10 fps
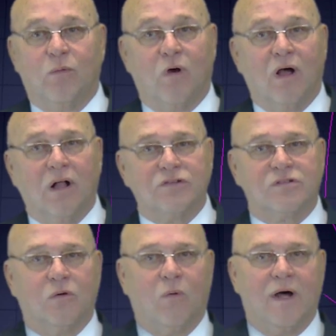We're
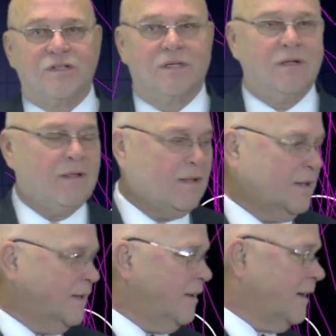also watching
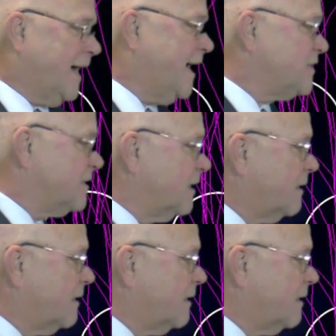Isaac